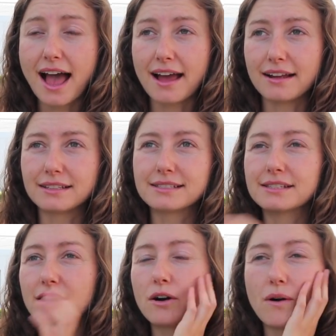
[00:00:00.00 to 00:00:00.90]
And
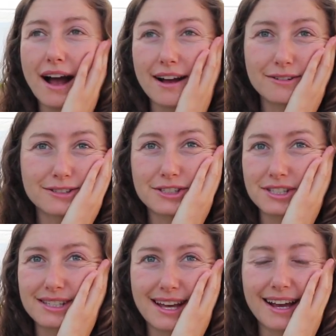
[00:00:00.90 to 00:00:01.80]
so I was
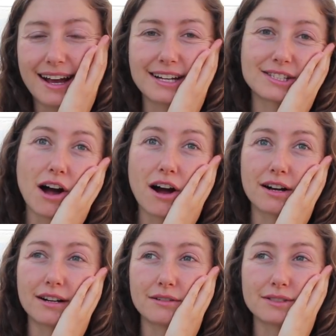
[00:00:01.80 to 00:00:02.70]
just like, I saw
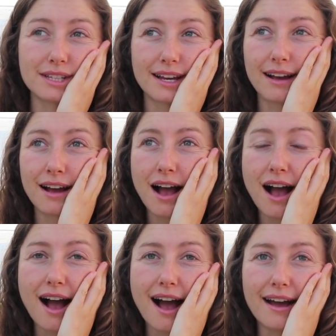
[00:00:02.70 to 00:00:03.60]
her and I was like,
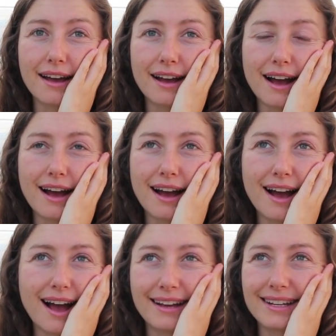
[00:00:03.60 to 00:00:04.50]

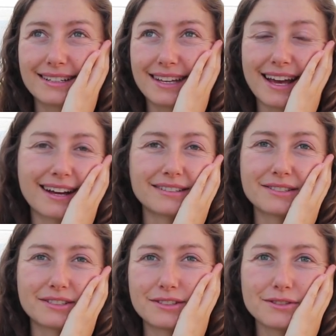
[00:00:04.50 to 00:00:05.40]
I can't
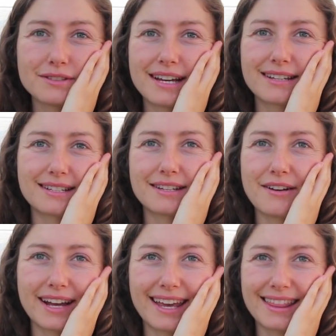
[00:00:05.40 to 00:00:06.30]
do this,
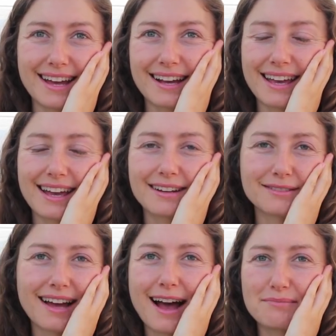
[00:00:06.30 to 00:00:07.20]
that
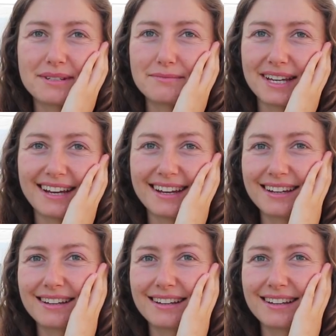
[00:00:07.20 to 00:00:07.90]
can't happen to me.